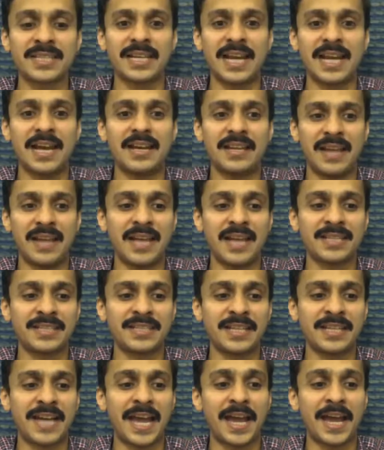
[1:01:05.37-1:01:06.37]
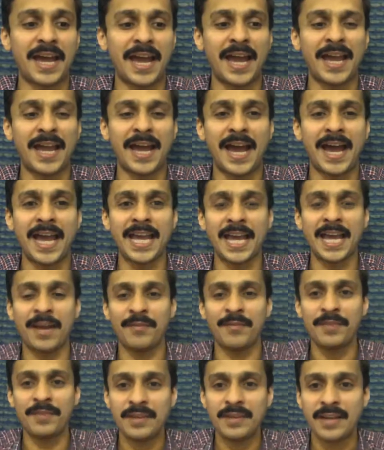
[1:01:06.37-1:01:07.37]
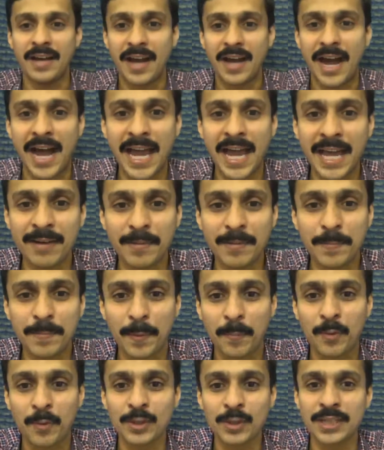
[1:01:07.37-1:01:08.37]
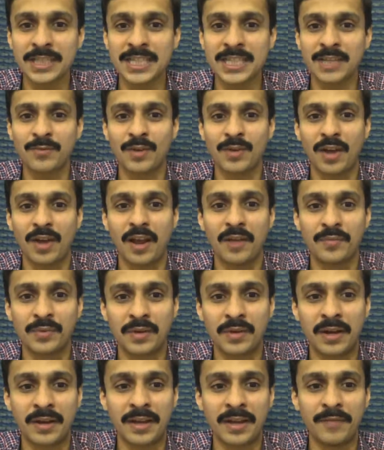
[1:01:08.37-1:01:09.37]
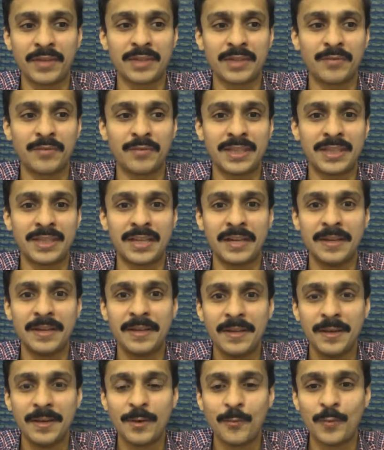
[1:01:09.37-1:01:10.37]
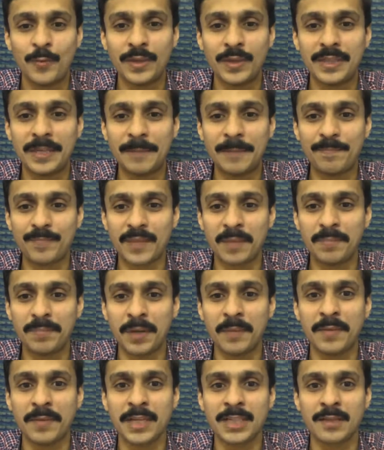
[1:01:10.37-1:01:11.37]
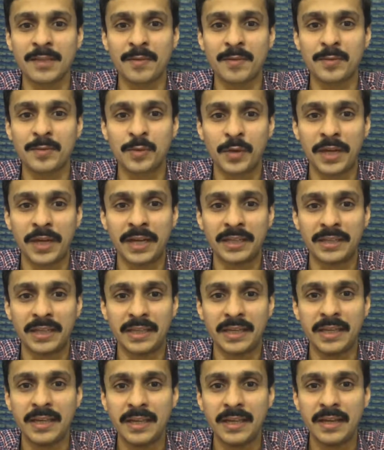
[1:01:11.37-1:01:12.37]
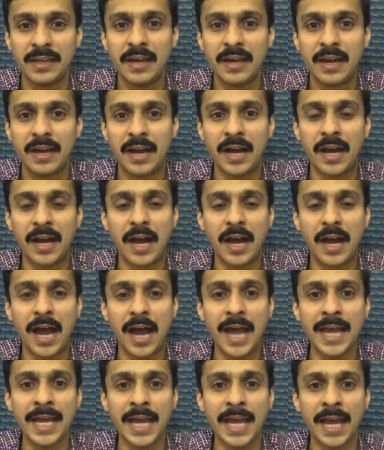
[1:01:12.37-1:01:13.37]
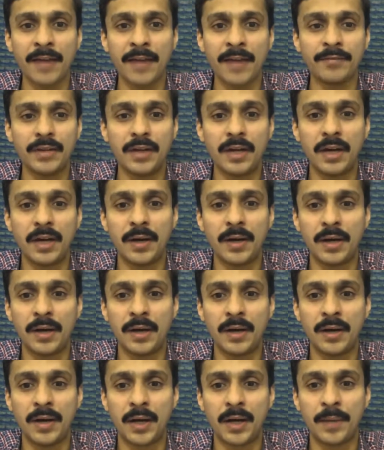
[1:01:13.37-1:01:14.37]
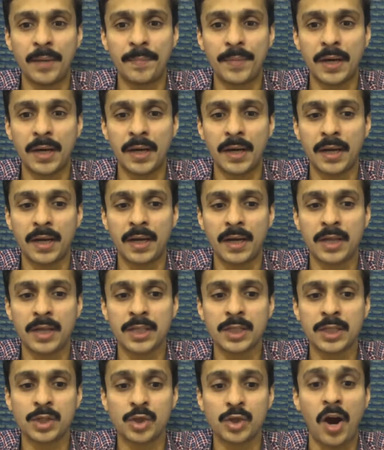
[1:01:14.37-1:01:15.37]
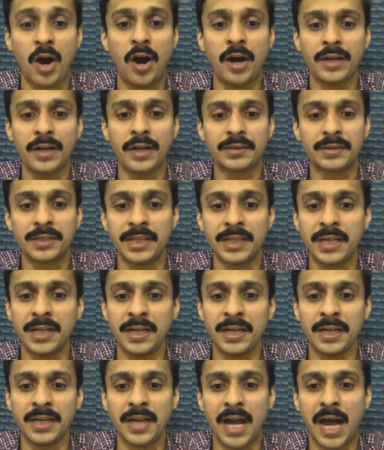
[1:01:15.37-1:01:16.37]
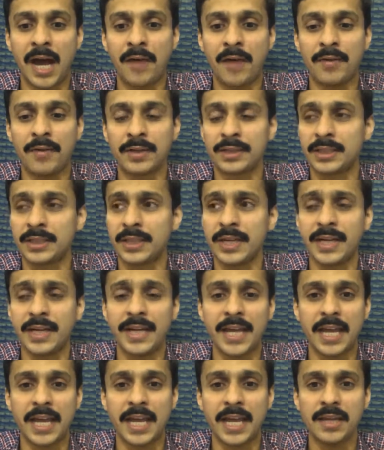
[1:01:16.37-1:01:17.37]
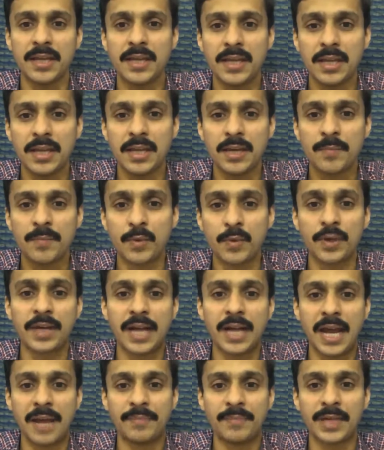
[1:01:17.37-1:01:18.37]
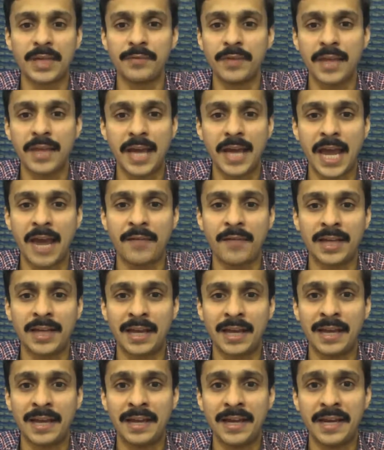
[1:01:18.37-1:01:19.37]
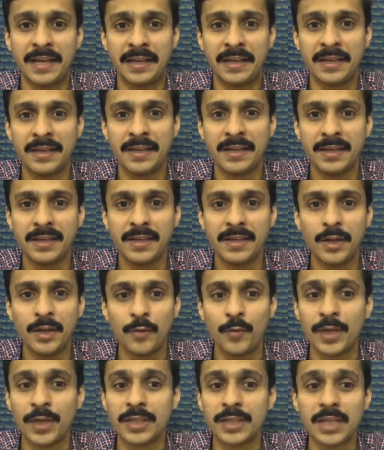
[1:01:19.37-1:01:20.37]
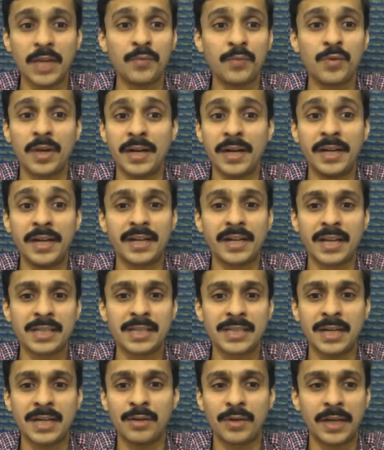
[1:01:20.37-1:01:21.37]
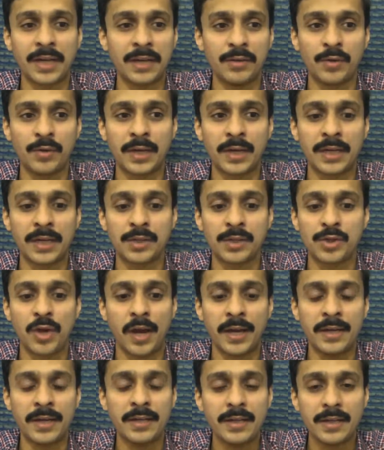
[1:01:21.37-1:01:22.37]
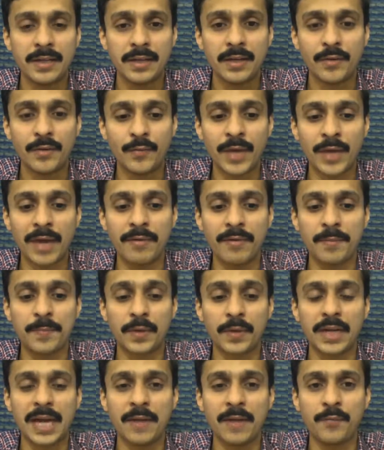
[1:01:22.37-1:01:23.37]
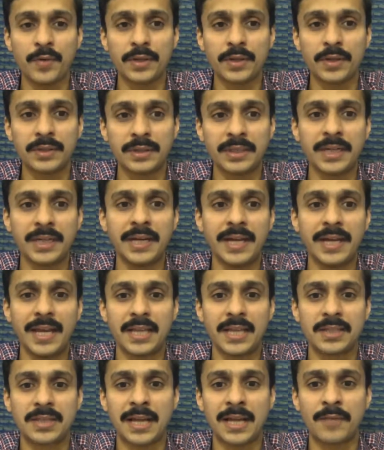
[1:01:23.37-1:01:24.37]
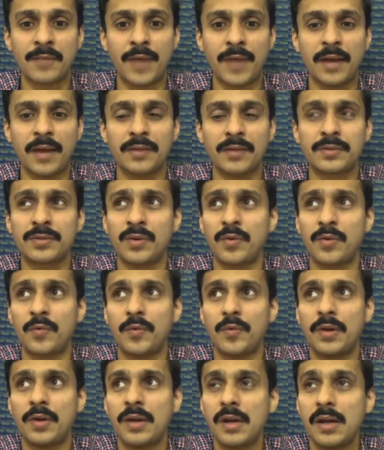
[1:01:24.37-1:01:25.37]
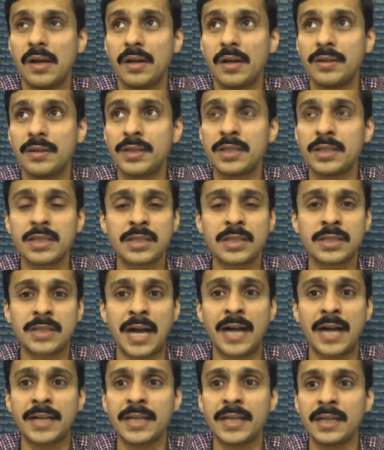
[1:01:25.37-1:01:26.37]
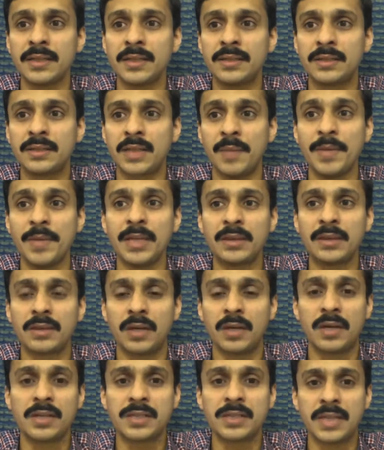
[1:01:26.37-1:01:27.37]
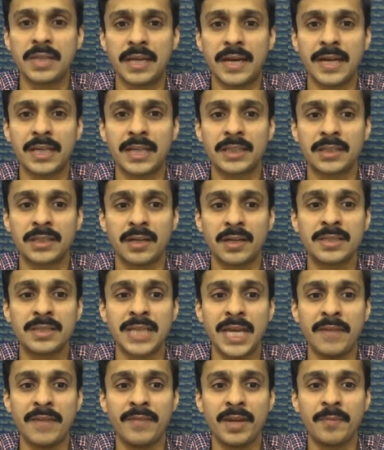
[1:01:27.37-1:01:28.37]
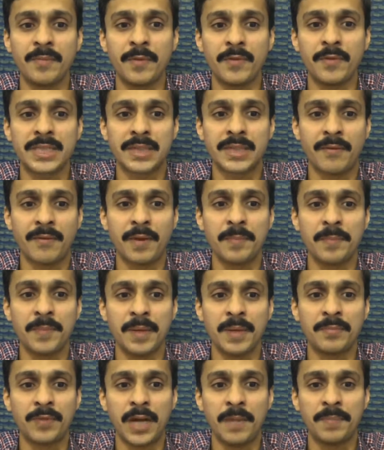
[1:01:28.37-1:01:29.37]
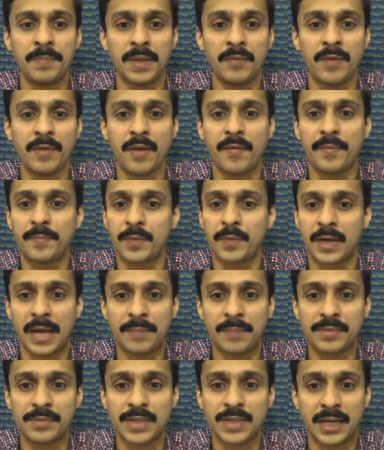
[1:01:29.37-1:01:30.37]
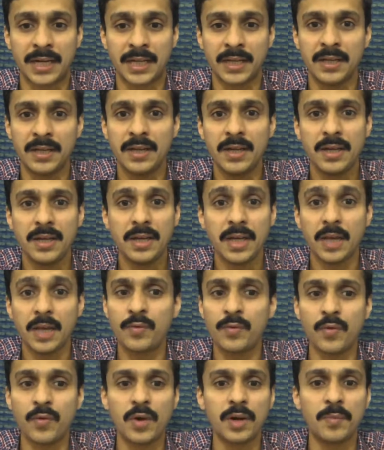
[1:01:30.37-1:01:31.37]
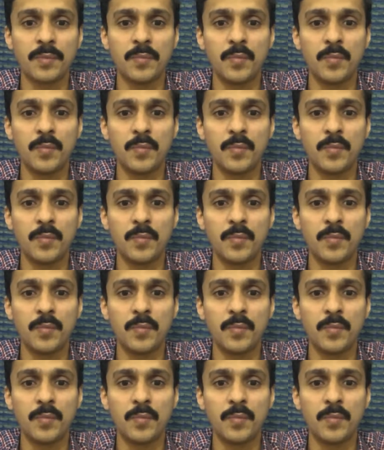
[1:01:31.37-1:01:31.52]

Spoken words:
last thing I have a proposition for all of you. Okay, with the permission of Sukirti, I have a short 3-day program that we have at Our Lady, which if you are interested, you can join. We have a program for 3 days. So this is starting coming Thursday, right? Thursday evening between 7 p.m. to 8 p.m. We have a program starting. If you want to